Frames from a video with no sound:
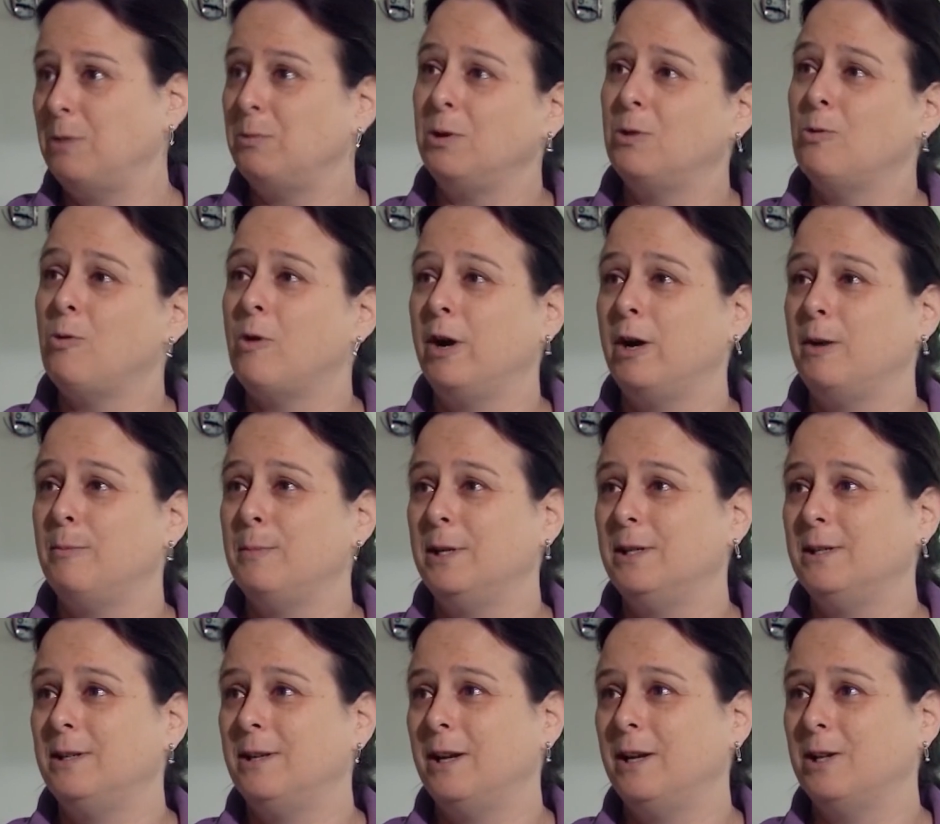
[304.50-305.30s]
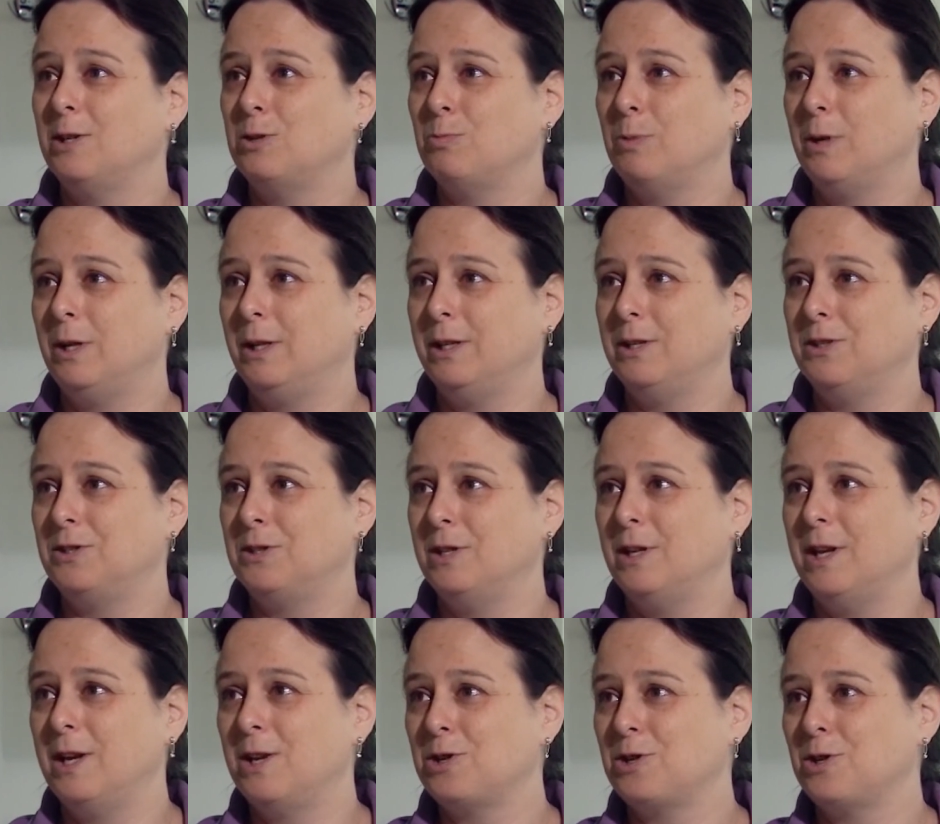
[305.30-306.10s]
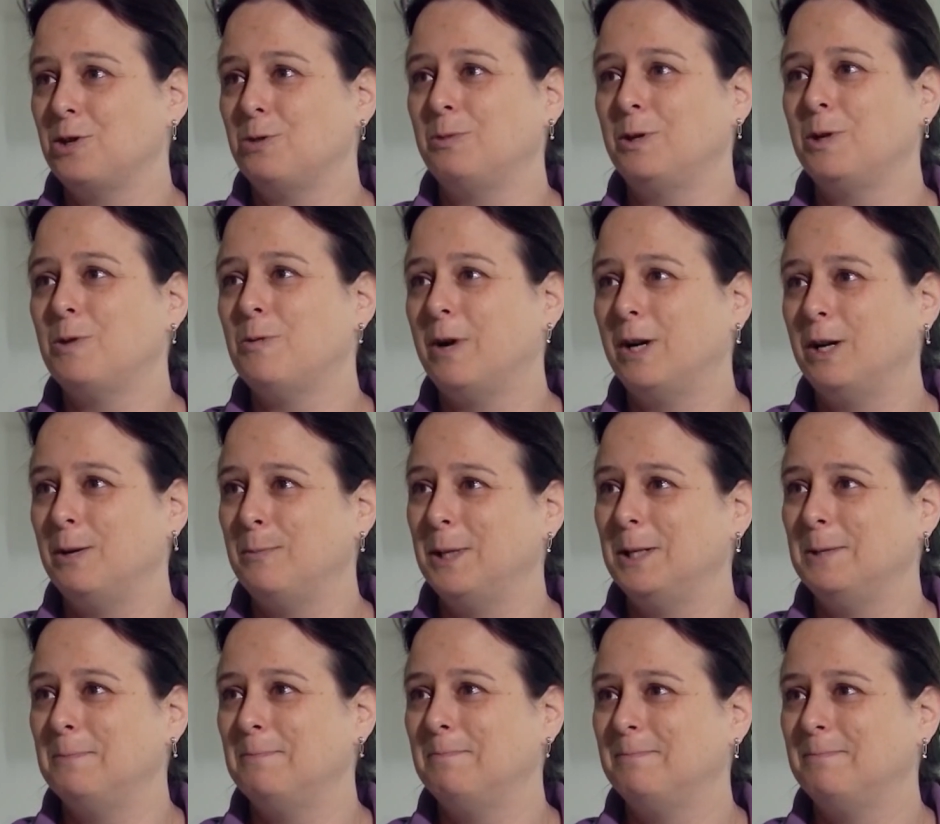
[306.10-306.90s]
requirement as well as the national requirement.